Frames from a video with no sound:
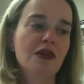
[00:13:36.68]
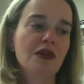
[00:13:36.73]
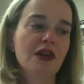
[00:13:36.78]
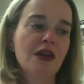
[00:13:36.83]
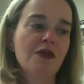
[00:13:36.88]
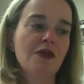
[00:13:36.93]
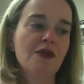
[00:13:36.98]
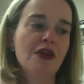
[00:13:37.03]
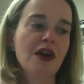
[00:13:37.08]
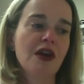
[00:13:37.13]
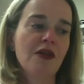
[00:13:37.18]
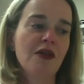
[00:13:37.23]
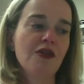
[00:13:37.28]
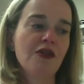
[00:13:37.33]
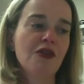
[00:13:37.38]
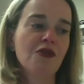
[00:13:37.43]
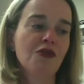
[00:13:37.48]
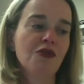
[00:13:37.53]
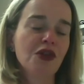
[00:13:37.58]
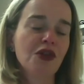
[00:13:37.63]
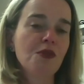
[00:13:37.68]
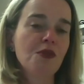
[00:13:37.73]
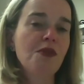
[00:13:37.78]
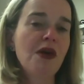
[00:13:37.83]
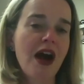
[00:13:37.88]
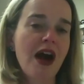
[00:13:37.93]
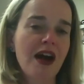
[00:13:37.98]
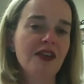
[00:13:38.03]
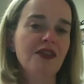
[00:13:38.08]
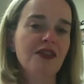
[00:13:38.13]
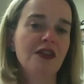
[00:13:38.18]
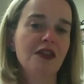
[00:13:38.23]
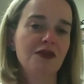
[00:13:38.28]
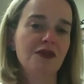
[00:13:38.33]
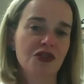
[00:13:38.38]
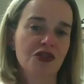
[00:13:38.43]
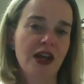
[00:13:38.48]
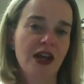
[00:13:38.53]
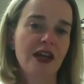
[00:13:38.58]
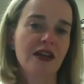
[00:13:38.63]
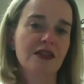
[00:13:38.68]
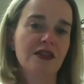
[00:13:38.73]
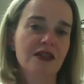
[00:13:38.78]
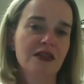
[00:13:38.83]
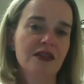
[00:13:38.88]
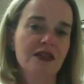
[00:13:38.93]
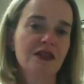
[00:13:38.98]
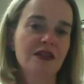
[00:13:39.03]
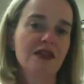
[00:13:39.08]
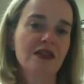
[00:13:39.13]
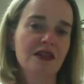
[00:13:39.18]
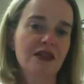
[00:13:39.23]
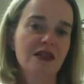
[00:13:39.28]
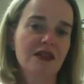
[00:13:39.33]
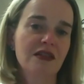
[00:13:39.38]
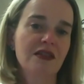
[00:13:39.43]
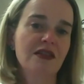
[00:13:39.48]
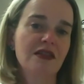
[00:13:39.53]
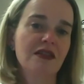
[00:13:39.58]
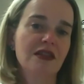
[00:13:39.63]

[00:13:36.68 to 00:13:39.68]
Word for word: a, a, a real positive trend mm-hmm.